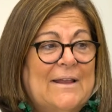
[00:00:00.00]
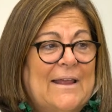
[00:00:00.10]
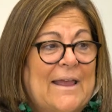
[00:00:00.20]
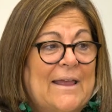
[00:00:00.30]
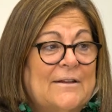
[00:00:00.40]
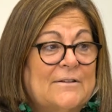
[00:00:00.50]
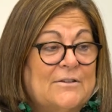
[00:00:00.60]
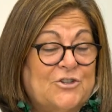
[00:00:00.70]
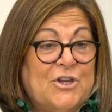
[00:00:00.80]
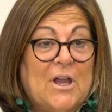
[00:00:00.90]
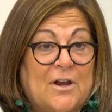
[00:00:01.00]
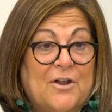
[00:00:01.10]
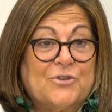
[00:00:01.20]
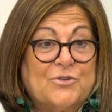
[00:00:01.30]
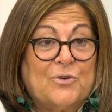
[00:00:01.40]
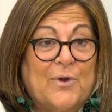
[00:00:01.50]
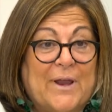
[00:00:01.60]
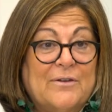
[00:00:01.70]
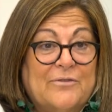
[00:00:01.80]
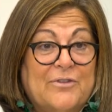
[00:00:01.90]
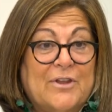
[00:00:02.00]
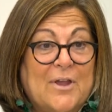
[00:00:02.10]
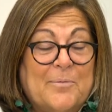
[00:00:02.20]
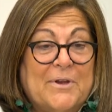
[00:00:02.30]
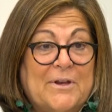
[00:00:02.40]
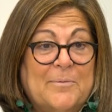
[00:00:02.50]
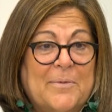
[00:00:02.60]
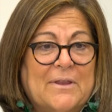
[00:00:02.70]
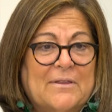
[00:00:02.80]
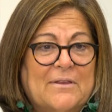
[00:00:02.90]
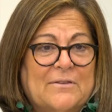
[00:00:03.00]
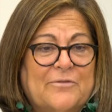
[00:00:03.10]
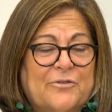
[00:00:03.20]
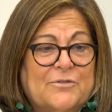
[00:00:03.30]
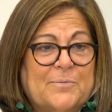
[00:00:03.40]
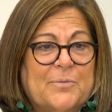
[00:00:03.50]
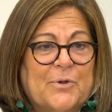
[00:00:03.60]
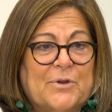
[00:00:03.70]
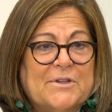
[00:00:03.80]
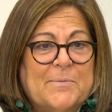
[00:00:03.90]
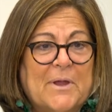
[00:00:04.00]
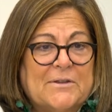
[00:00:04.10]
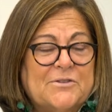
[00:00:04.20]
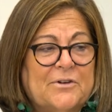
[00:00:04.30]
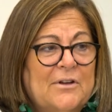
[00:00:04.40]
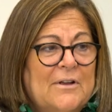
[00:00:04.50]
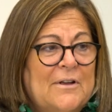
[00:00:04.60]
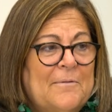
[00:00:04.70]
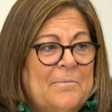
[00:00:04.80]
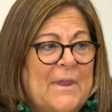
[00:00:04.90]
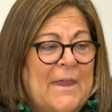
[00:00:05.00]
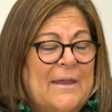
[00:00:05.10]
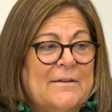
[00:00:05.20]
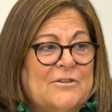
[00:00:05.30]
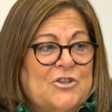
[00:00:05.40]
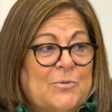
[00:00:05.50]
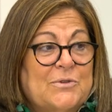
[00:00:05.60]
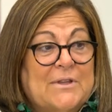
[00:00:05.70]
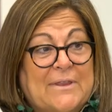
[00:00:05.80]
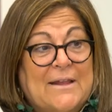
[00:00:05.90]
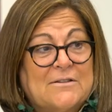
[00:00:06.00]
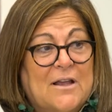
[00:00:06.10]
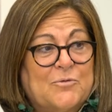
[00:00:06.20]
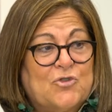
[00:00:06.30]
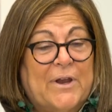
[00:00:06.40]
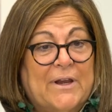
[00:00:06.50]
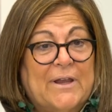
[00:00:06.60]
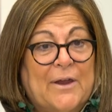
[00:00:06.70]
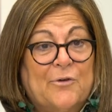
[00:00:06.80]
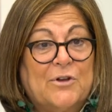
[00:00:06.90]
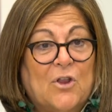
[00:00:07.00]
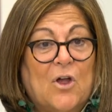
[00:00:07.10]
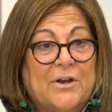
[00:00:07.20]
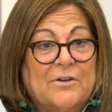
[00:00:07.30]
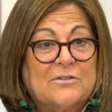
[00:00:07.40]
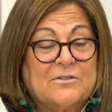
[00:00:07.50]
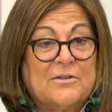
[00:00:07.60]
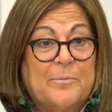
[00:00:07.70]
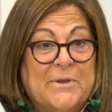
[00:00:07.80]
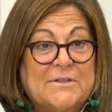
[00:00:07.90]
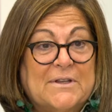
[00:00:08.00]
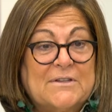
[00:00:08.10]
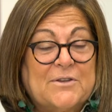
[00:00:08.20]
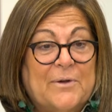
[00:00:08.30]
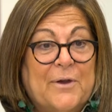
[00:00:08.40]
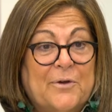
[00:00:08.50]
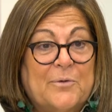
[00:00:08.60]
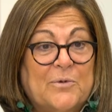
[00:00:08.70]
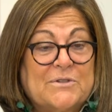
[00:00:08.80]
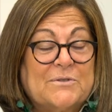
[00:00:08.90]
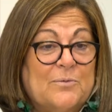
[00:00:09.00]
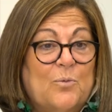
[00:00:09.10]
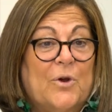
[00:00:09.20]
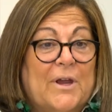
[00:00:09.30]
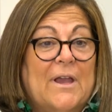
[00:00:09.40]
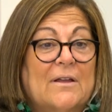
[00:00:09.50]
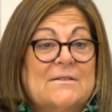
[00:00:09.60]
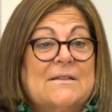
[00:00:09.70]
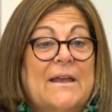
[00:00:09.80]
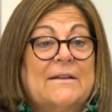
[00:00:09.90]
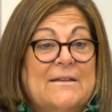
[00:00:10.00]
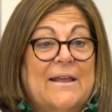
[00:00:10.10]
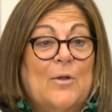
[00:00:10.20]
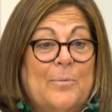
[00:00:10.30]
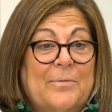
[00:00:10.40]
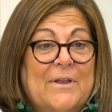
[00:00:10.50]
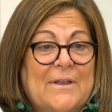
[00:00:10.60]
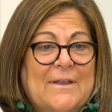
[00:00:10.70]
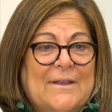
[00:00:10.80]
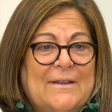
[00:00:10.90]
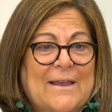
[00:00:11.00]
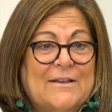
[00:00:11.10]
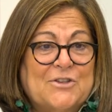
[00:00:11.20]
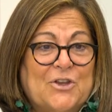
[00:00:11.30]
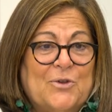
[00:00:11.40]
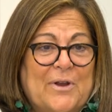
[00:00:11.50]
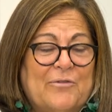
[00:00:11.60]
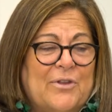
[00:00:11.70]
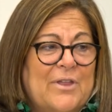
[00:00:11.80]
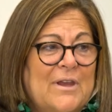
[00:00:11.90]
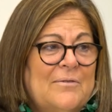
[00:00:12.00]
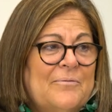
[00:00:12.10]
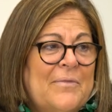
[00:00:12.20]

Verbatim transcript: And she got $100,000 for the company to be the first beauty sponsor. And she was at that time training Erin Lauder, the business. So Erin was working on site to help execute everything.